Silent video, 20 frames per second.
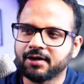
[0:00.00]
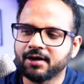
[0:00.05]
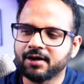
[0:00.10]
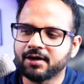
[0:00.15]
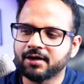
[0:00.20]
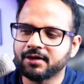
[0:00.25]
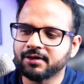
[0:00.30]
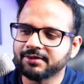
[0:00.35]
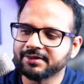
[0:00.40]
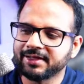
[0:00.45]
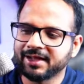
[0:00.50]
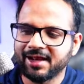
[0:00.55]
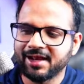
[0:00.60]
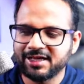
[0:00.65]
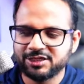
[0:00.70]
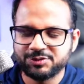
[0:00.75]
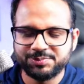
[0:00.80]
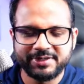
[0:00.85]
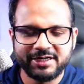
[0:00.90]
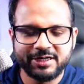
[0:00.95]
the
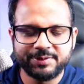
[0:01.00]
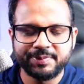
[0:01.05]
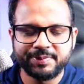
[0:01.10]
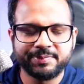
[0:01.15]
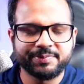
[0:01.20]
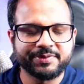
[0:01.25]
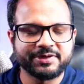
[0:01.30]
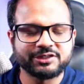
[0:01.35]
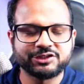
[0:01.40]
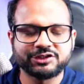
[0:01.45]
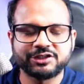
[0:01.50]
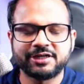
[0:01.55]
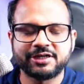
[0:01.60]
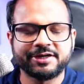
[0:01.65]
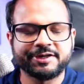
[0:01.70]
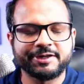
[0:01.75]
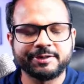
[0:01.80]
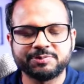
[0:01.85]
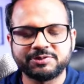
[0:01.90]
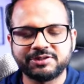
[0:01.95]
last minute preparation,
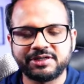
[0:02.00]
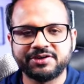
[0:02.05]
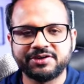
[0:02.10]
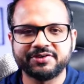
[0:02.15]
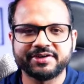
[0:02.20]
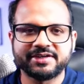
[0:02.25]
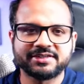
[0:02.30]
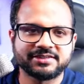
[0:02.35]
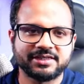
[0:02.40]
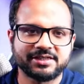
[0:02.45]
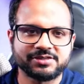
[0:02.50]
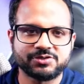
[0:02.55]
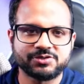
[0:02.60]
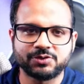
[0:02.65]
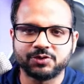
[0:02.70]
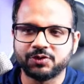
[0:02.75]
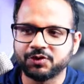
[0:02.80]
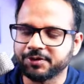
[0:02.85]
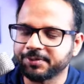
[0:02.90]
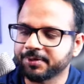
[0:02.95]
tips and tricks, and so
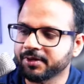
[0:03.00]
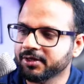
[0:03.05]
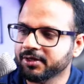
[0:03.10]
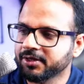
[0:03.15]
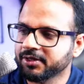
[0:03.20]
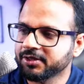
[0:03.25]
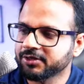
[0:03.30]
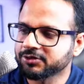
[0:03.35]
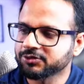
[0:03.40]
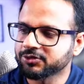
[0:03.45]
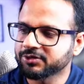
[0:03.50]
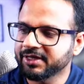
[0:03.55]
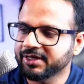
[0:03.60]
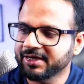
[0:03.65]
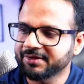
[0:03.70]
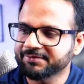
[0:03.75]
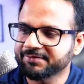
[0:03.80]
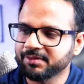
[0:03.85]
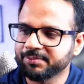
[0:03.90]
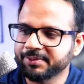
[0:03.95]
on. So that
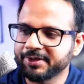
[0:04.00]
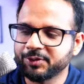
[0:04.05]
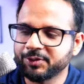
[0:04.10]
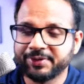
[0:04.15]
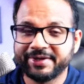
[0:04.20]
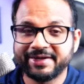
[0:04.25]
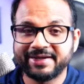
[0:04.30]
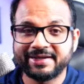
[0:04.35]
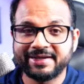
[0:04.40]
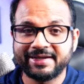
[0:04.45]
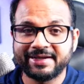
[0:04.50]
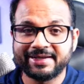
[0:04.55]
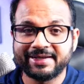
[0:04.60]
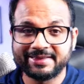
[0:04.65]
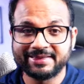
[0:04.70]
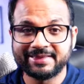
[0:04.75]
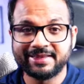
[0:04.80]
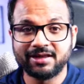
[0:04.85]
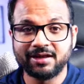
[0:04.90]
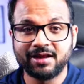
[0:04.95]
we'll be doing
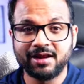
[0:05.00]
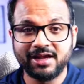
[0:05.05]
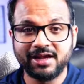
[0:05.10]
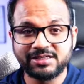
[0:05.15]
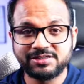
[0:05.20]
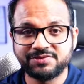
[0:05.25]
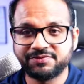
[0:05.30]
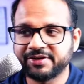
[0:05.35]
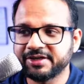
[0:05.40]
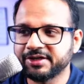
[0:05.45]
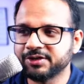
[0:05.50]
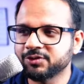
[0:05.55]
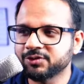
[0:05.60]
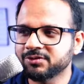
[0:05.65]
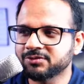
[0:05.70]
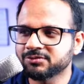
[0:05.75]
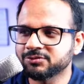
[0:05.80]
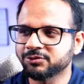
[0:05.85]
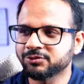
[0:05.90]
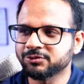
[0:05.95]
in the last video.
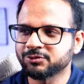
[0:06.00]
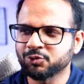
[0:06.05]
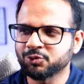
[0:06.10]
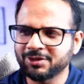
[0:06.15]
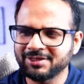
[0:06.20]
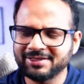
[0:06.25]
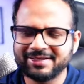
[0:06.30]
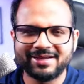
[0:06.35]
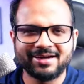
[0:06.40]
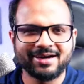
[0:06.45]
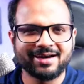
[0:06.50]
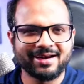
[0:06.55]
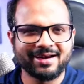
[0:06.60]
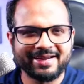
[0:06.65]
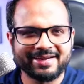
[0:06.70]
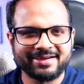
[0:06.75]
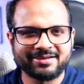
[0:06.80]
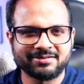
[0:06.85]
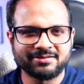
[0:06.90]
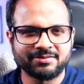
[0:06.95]
So total there are
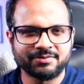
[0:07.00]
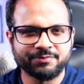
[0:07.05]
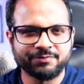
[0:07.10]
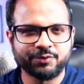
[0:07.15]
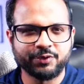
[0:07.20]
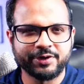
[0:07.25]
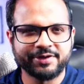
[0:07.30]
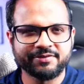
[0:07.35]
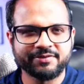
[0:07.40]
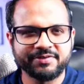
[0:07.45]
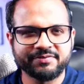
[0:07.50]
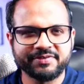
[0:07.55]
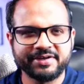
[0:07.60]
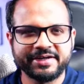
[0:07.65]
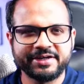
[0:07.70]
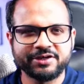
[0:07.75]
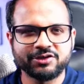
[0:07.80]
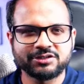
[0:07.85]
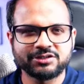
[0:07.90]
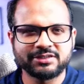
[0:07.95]
like 41
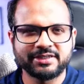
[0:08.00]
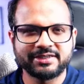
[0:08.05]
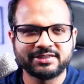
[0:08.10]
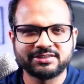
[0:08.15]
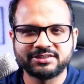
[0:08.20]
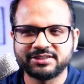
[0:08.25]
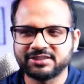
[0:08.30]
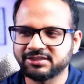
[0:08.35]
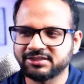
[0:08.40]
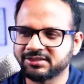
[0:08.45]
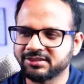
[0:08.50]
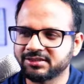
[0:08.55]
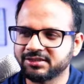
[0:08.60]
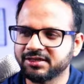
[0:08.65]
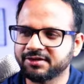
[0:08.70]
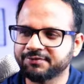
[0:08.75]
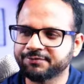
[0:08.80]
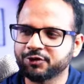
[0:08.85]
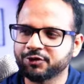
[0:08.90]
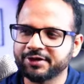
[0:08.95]
videos. It's just
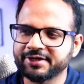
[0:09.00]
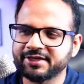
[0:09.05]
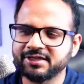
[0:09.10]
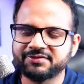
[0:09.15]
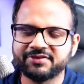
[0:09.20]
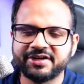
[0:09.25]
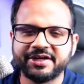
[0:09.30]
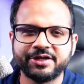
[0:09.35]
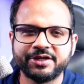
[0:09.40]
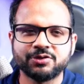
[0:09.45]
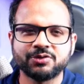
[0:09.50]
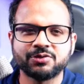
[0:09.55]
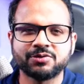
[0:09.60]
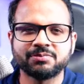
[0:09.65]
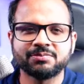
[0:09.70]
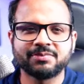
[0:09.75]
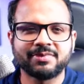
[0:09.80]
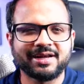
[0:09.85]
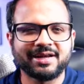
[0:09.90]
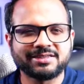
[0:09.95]
the 40th video,
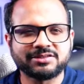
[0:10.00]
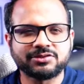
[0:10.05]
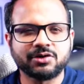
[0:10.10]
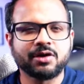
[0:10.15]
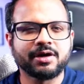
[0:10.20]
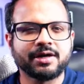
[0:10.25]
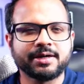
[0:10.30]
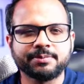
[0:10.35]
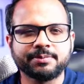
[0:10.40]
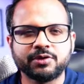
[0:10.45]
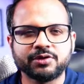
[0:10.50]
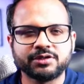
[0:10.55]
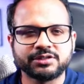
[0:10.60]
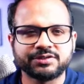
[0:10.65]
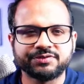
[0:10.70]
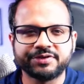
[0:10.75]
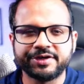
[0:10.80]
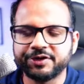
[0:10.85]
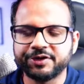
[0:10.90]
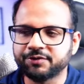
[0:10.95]
let's call it bonus
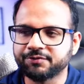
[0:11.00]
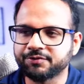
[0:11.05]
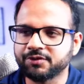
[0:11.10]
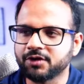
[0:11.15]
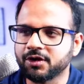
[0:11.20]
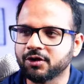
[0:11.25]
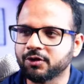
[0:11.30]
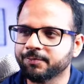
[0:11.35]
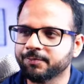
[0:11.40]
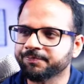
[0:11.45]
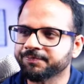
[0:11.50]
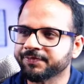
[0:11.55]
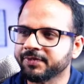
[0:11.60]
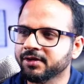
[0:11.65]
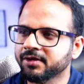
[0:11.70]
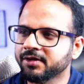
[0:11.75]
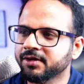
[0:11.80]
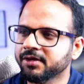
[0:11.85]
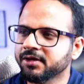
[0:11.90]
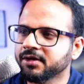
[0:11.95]
video for now,
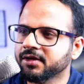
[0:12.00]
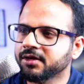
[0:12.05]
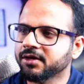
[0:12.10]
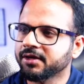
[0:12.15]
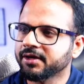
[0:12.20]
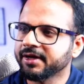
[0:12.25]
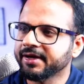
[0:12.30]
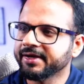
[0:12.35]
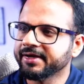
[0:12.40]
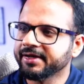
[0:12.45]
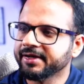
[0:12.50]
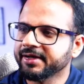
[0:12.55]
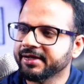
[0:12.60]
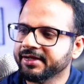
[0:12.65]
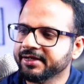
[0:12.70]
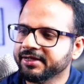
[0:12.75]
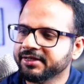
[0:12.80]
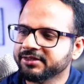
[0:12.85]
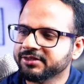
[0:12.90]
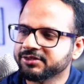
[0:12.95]
right?
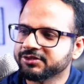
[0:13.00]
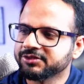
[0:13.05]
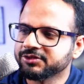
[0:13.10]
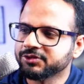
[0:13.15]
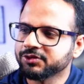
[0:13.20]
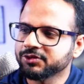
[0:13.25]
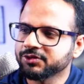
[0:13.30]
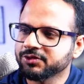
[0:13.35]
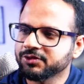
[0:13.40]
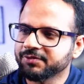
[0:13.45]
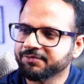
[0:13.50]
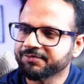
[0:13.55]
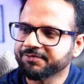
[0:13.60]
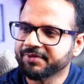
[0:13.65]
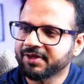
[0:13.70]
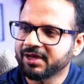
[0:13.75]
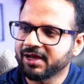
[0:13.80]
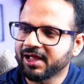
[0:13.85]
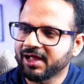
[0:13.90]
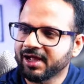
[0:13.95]
So
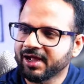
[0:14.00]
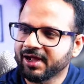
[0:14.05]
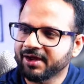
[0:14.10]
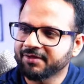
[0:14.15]
we'll have